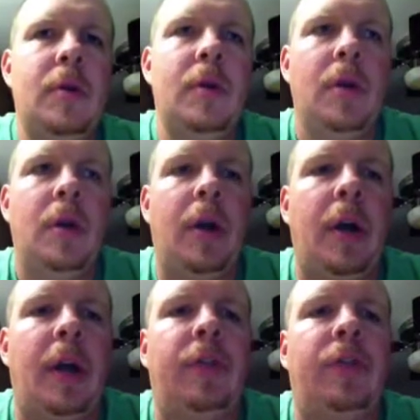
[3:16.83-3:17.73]

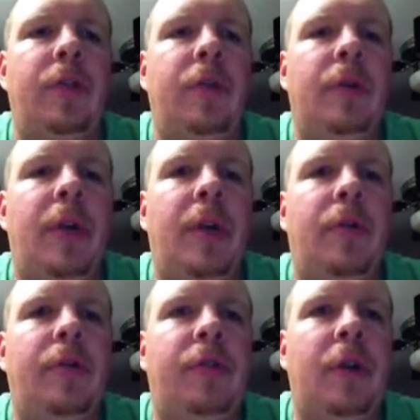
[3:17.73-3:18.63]
Alright, so
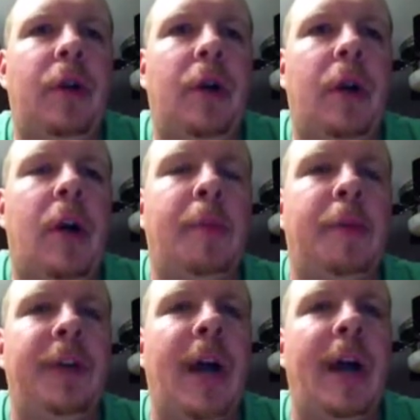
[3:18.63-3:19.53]
here's a couple
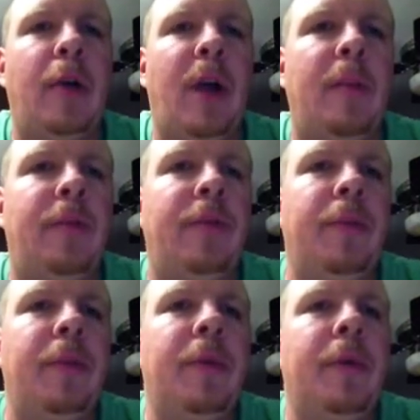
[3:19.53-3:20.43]
diagrams
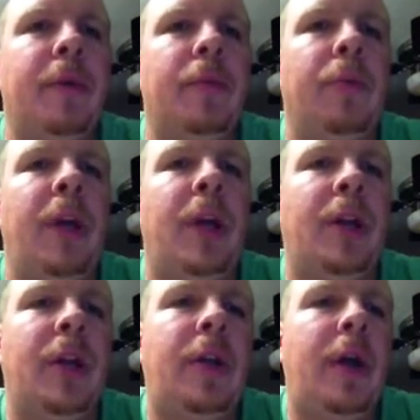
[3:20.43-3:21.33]
from the reading
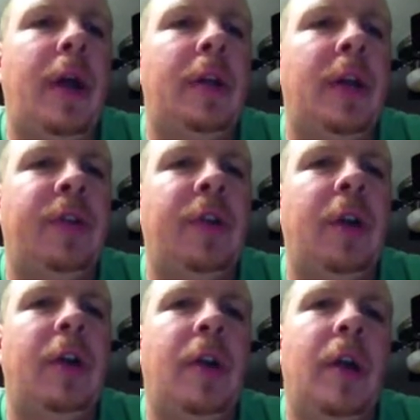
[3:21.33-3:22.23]
that you had last
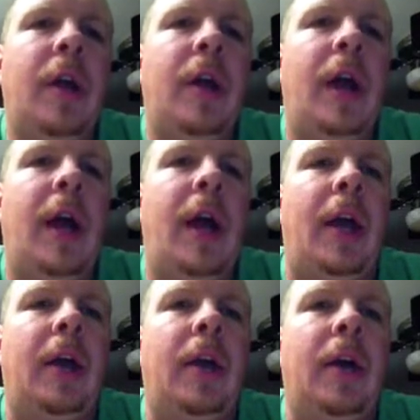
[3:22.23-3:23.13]
night.
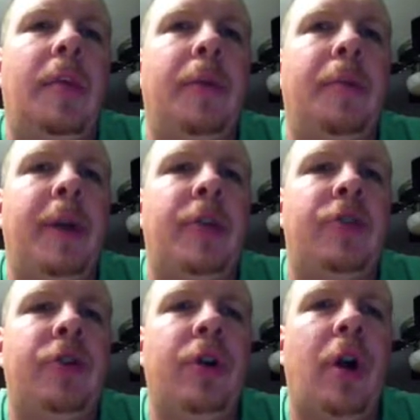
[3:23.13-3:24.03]
And the
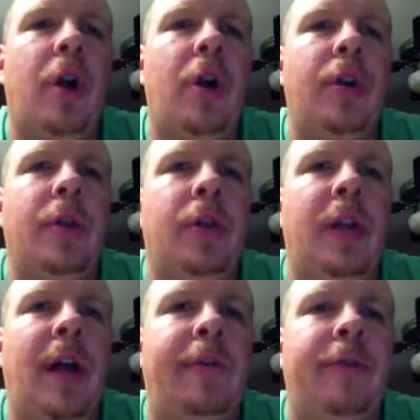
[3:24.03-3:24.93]
picture on the
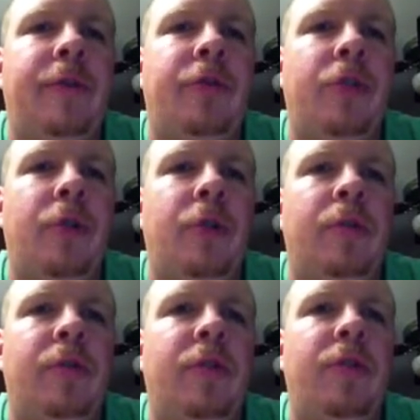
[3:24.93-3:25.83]
left
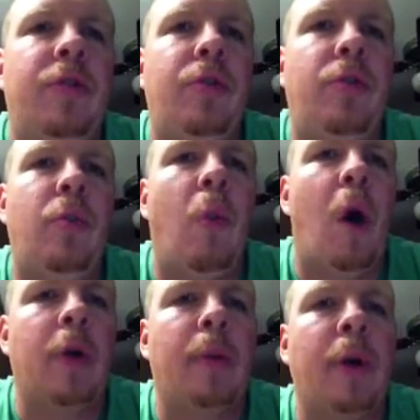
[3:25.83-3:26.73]
shows 2
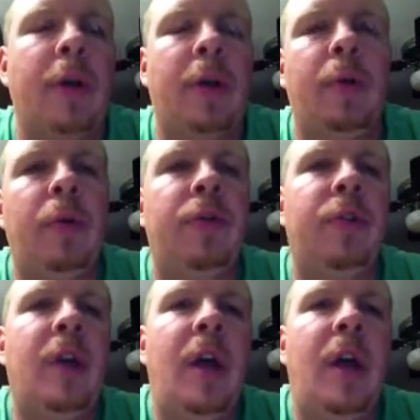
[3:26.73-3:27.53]
water molecules.